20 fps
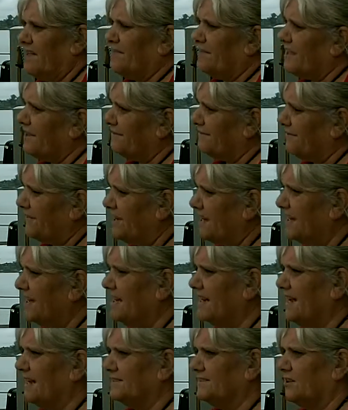They're
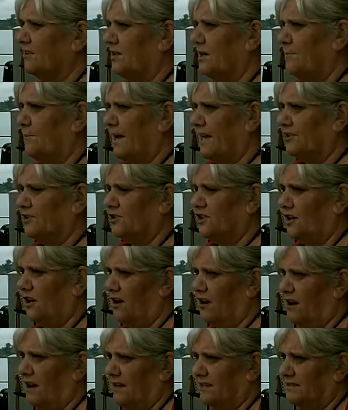feeding us on a bunch of
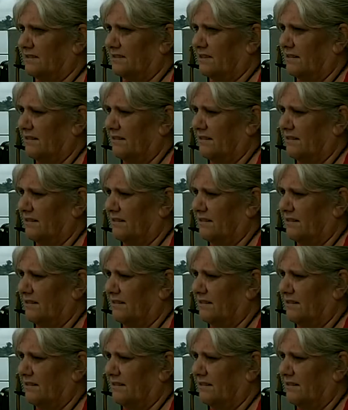lies.